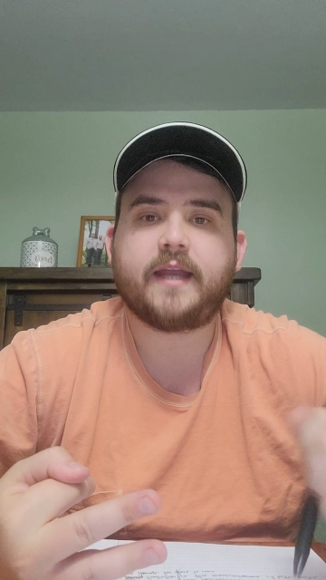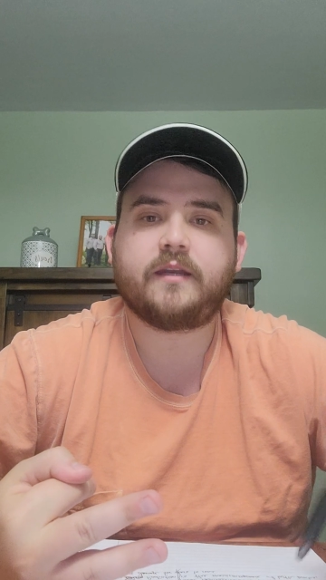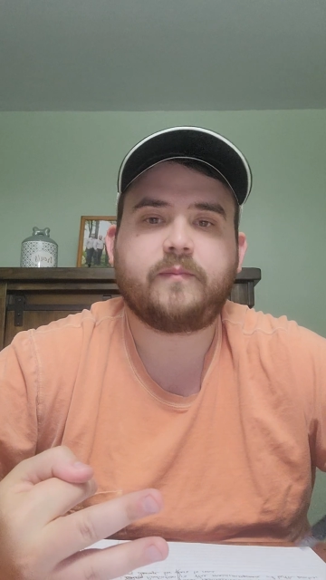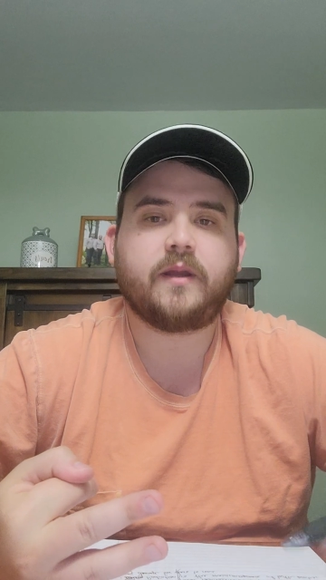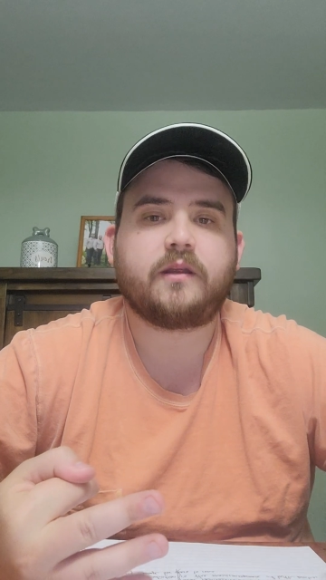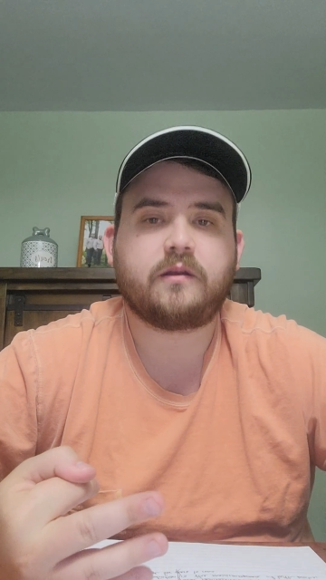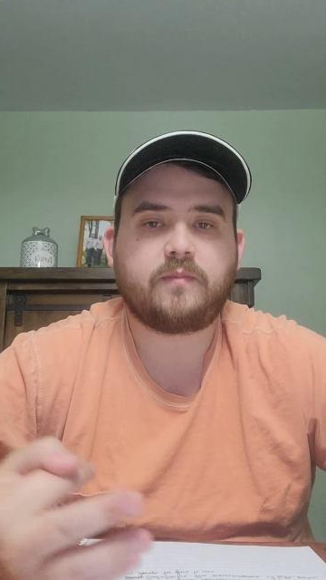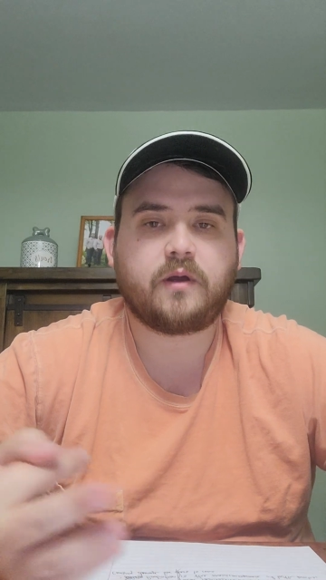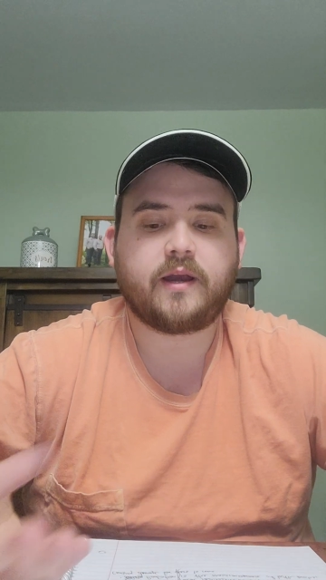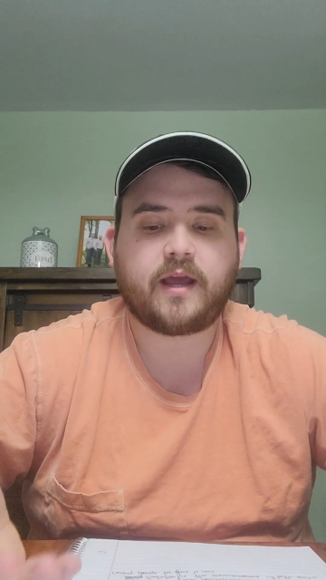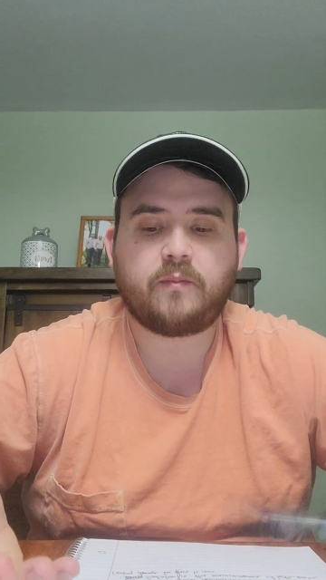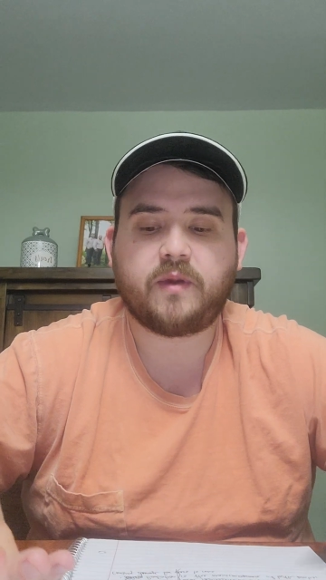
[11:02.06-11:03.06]
lead depending
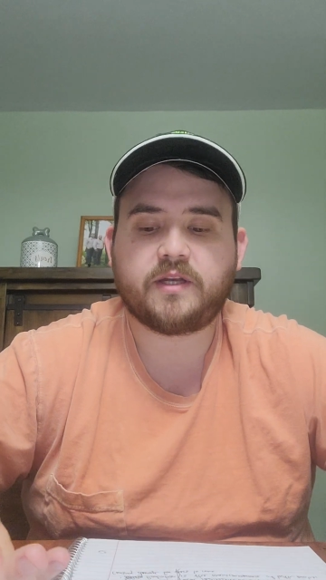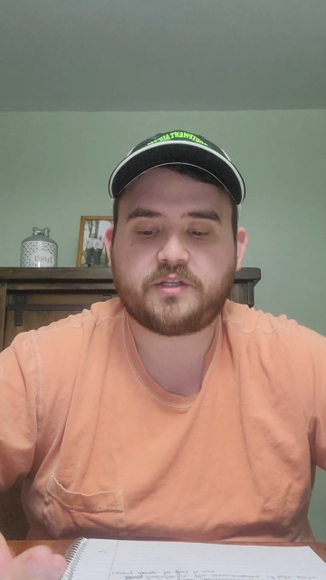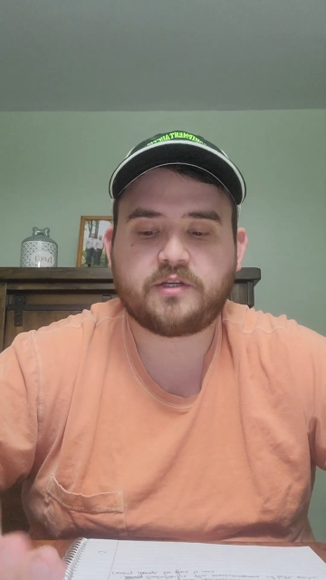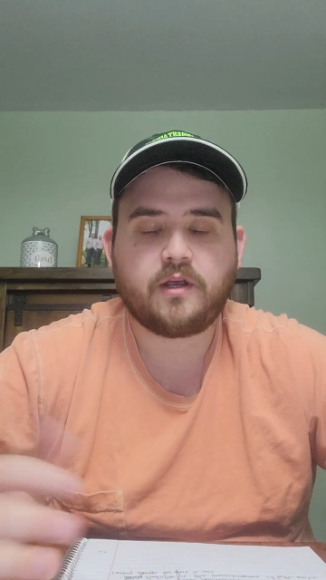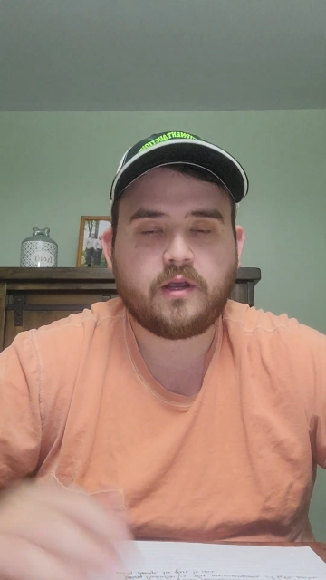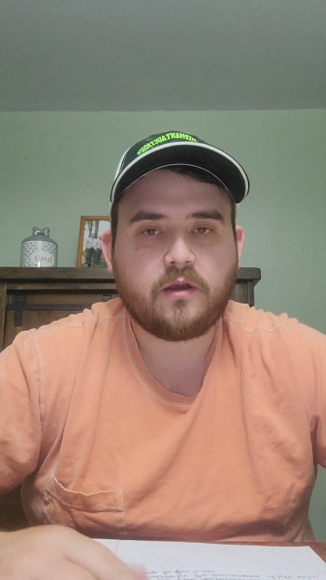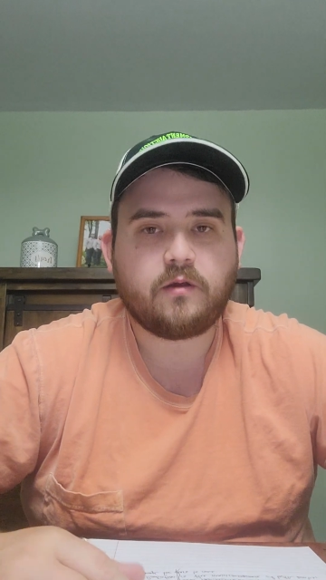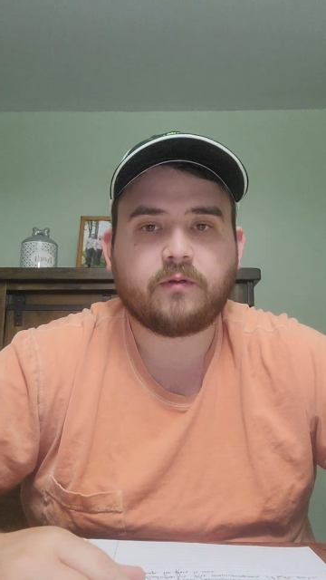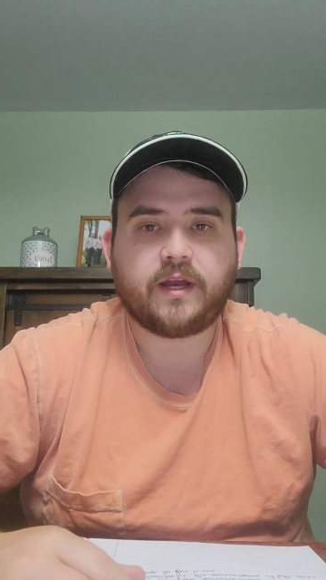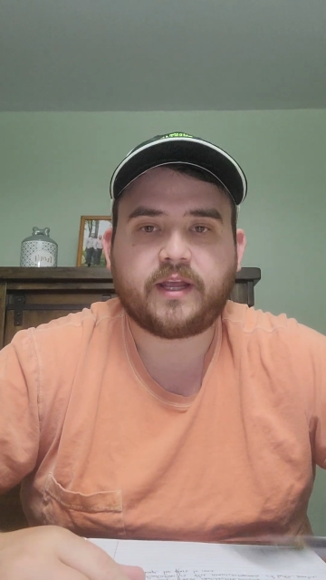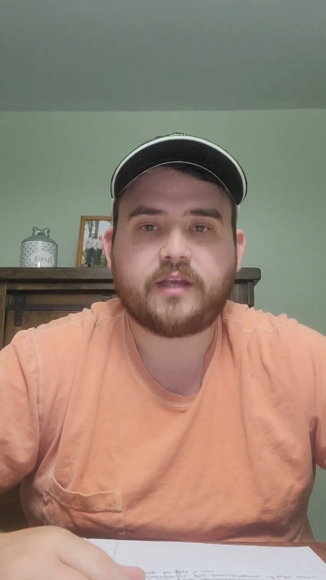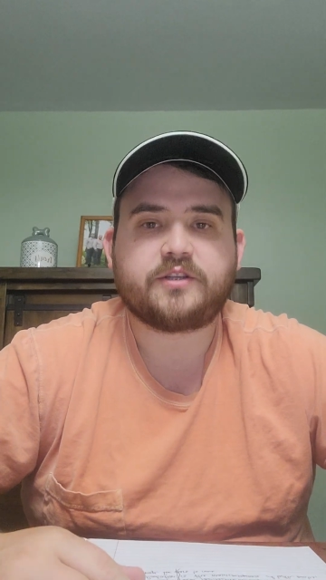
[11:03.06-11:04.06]
upon how much
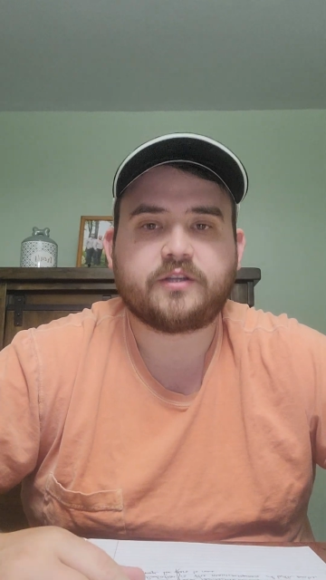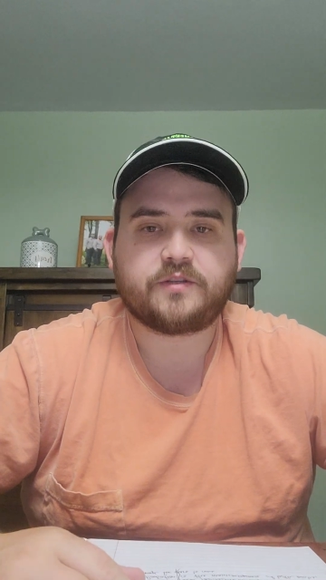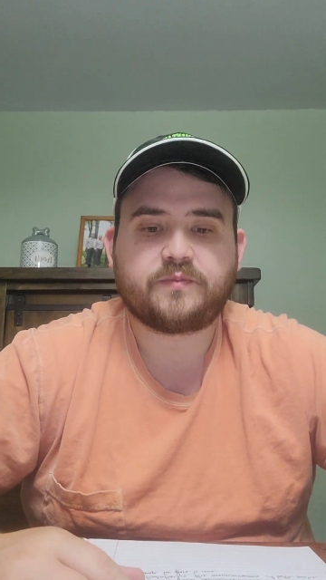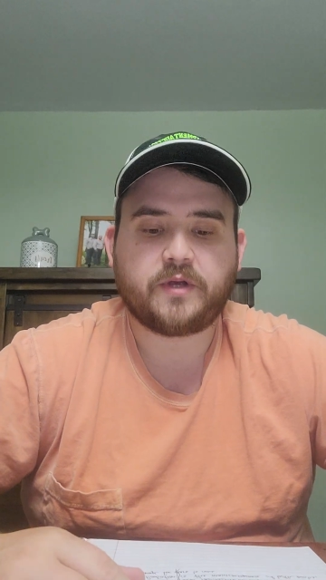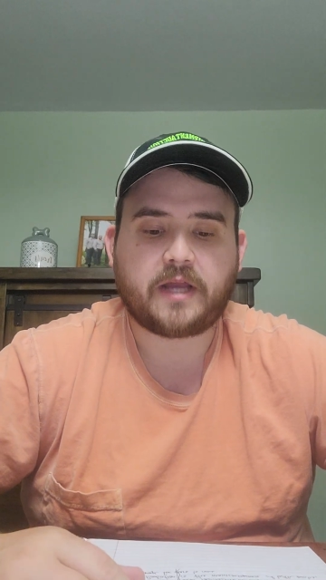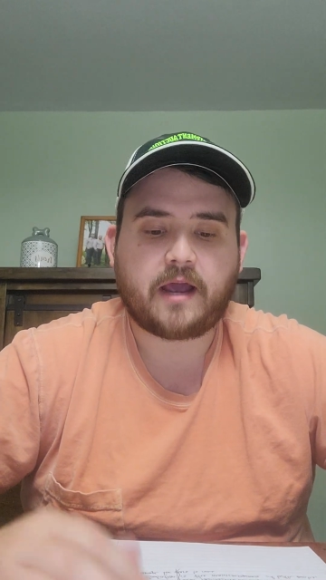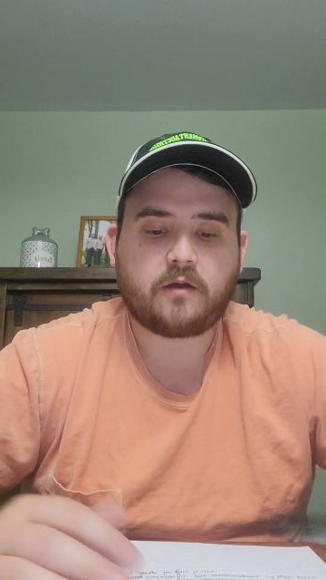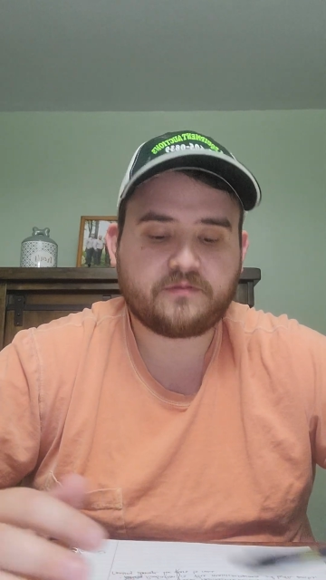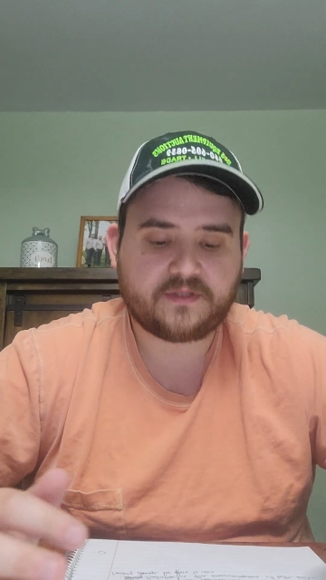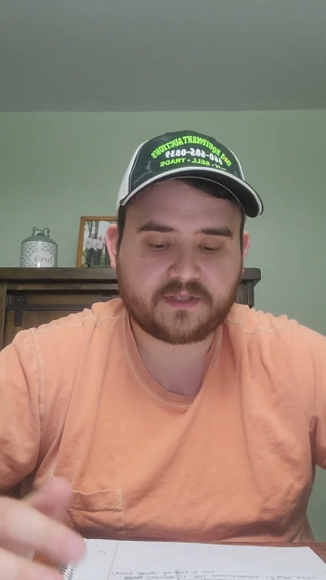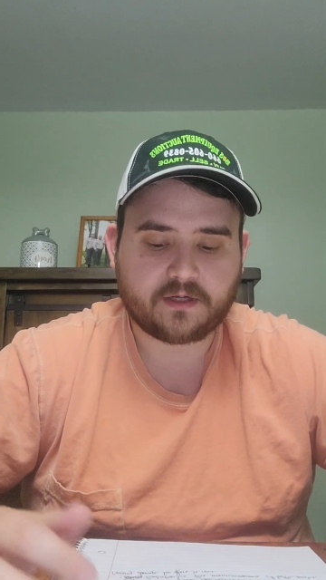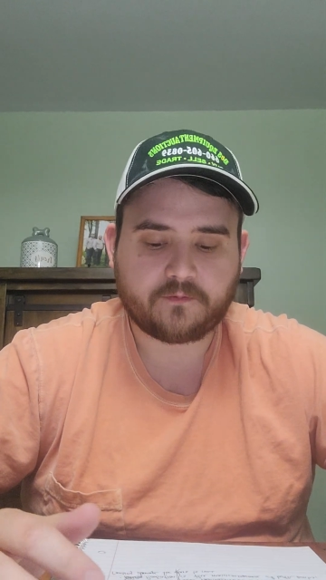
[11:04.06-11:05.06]
radiation is put out.
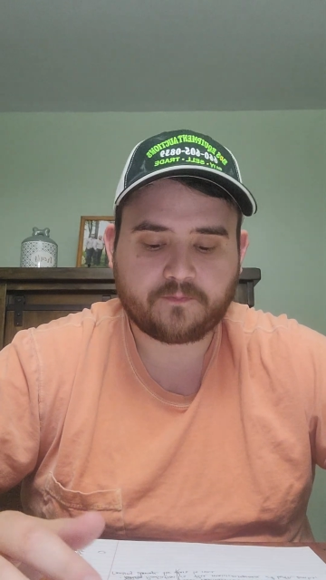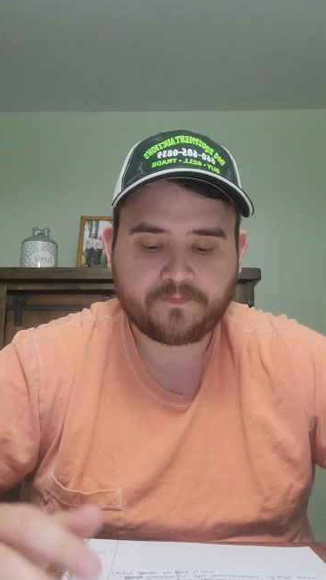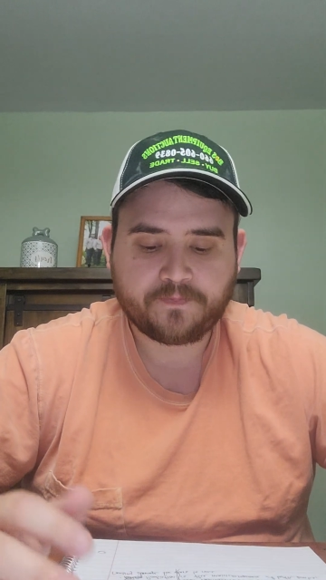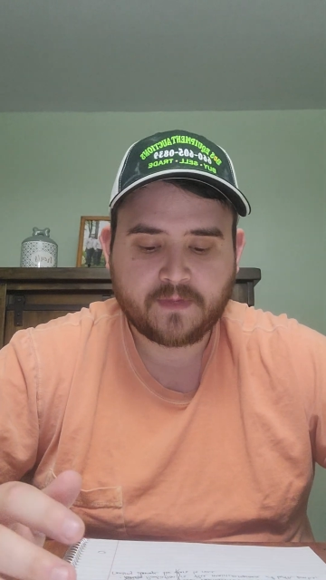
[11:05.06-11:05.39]
So,